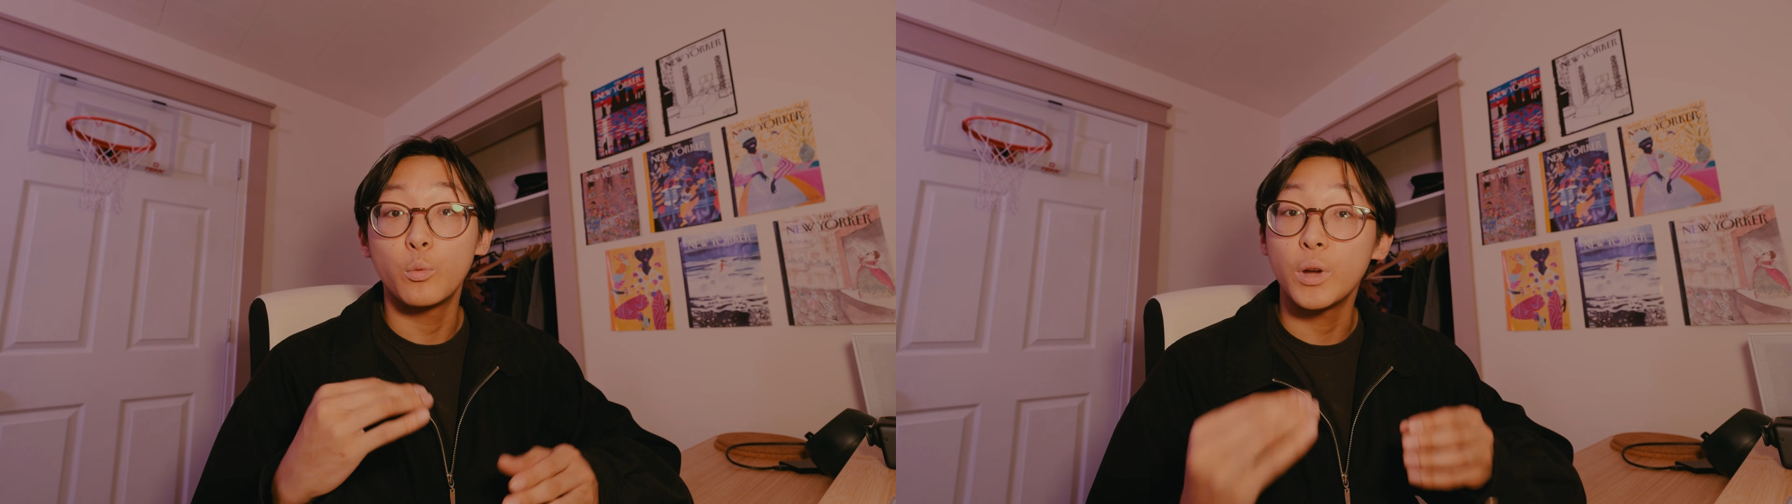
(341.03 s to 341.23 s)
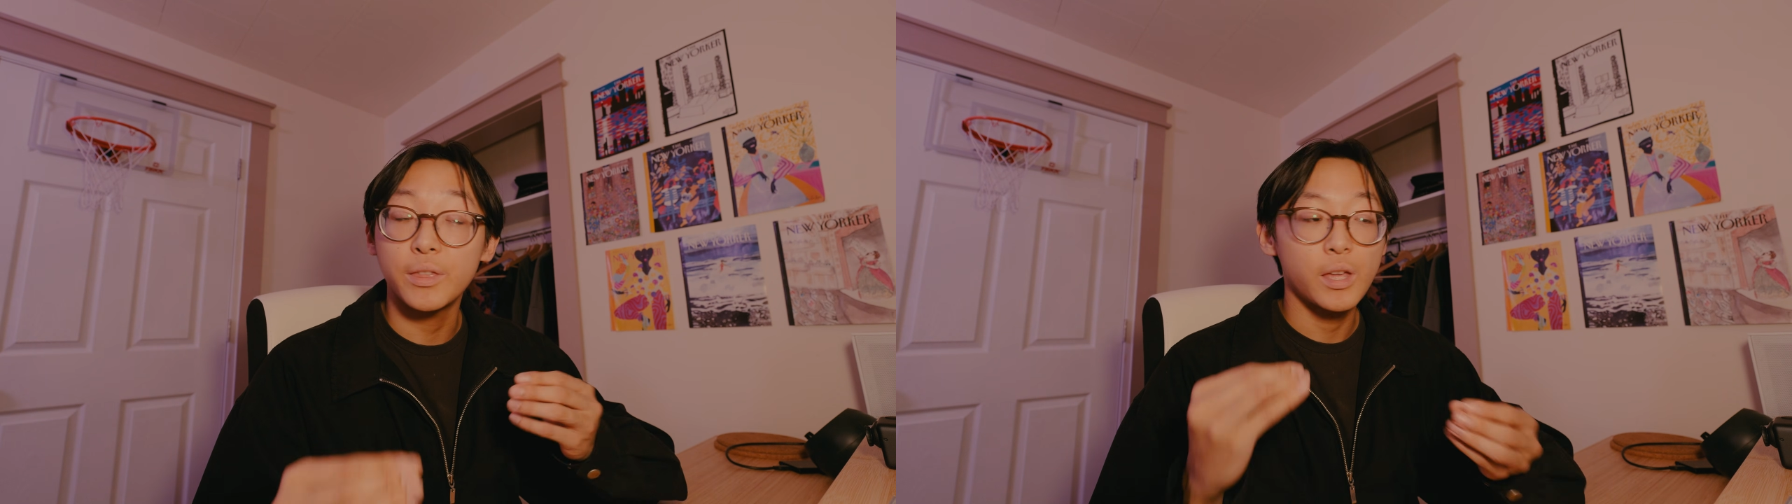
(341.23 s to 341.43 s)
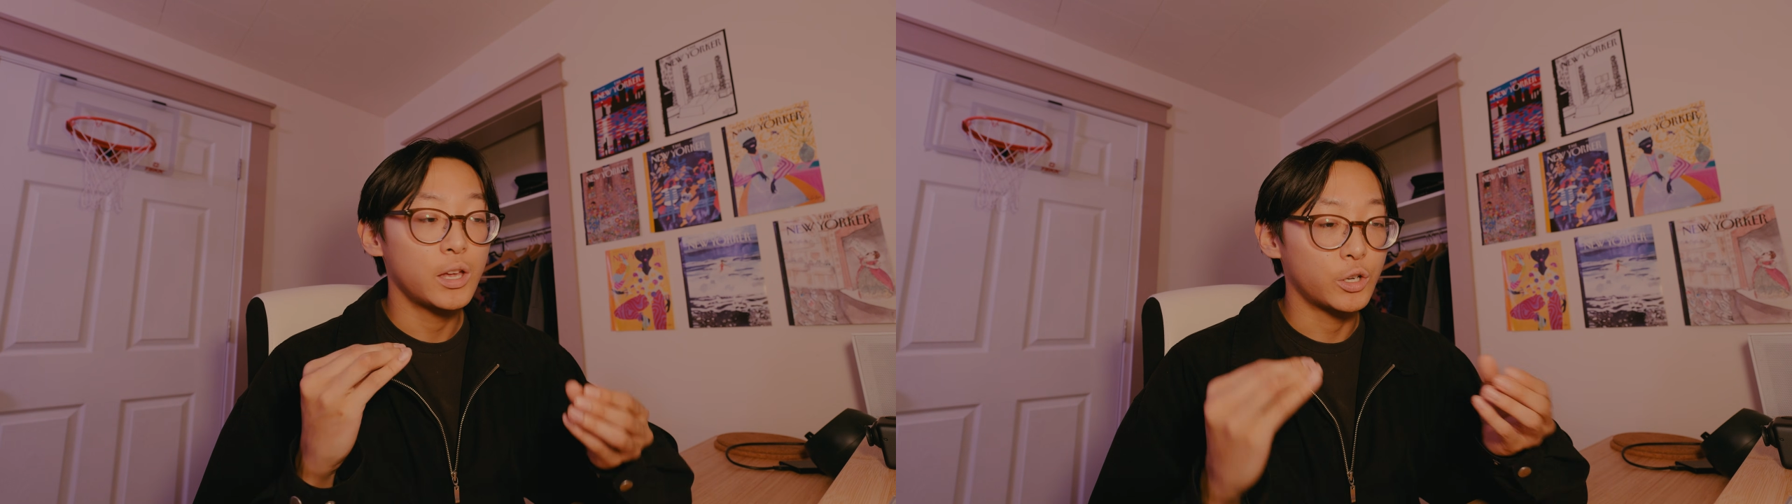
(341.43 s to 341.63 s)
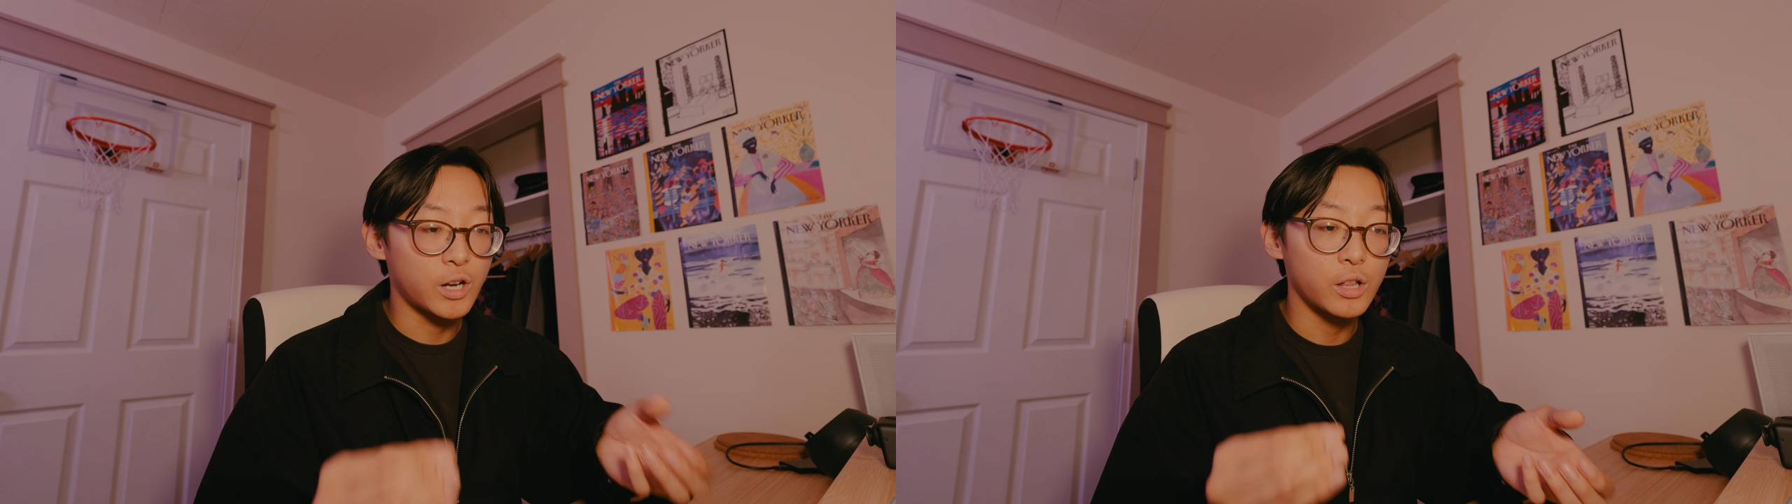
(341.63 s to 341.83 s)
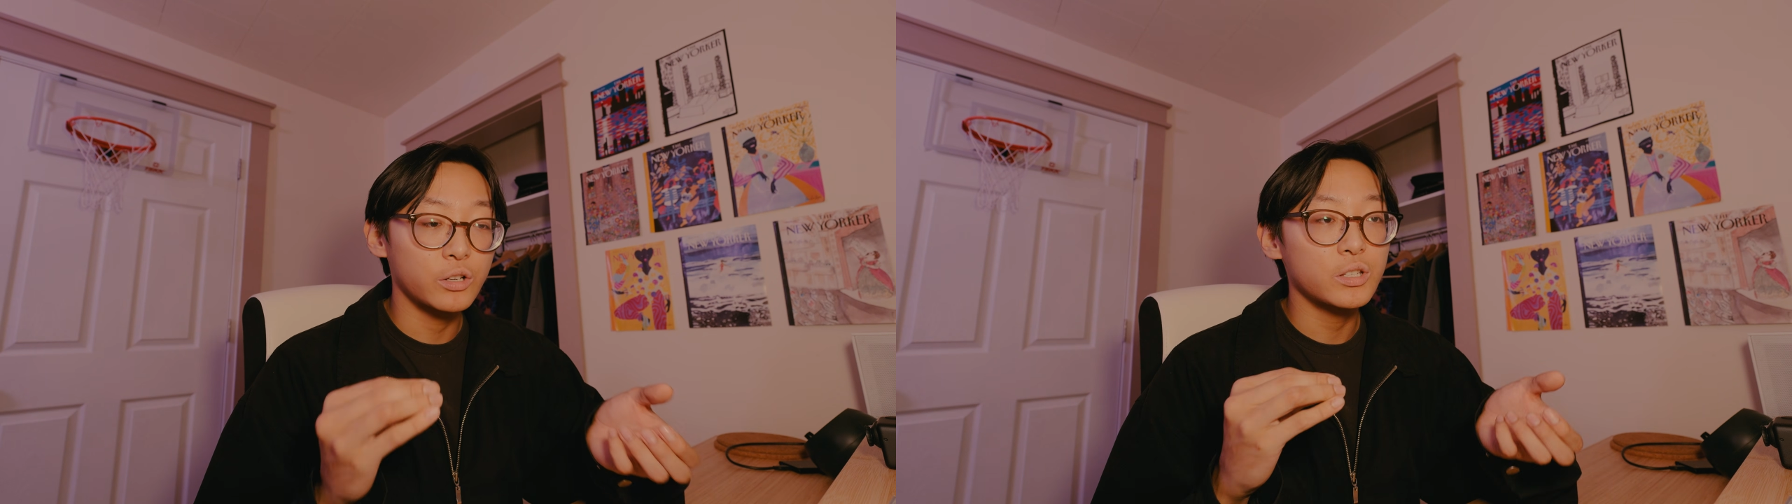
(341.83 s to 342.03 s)
with your
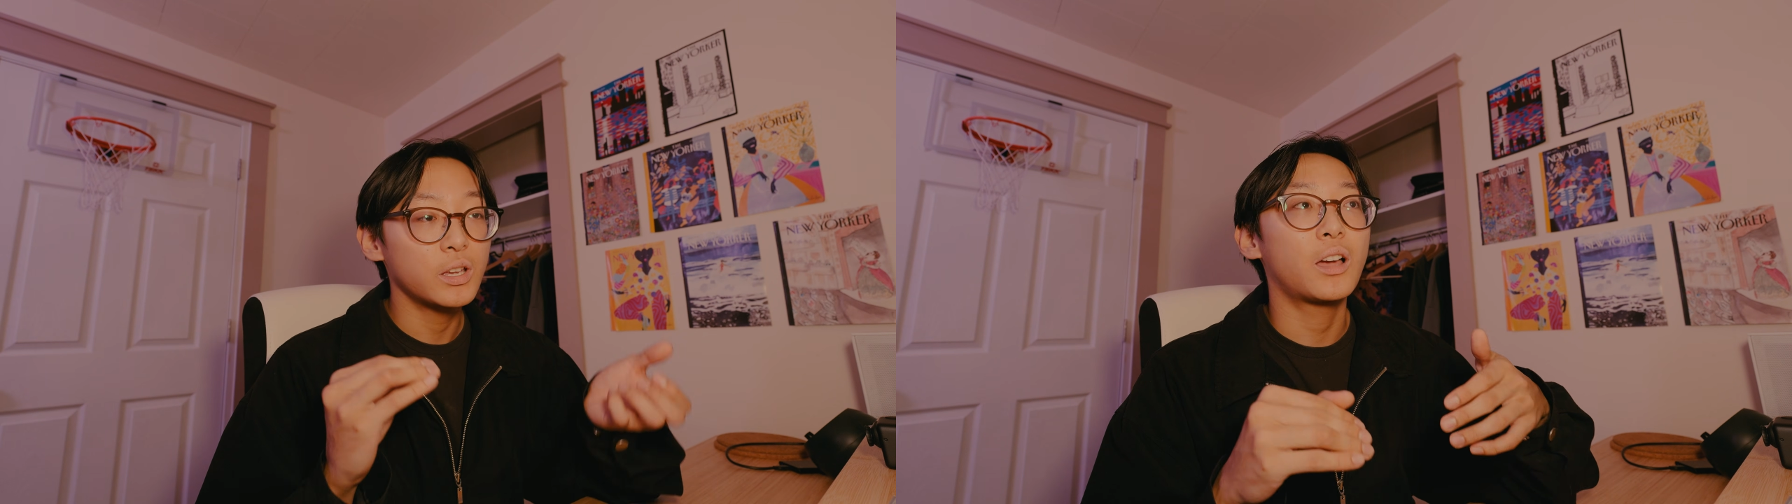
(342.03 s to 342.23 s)
colors,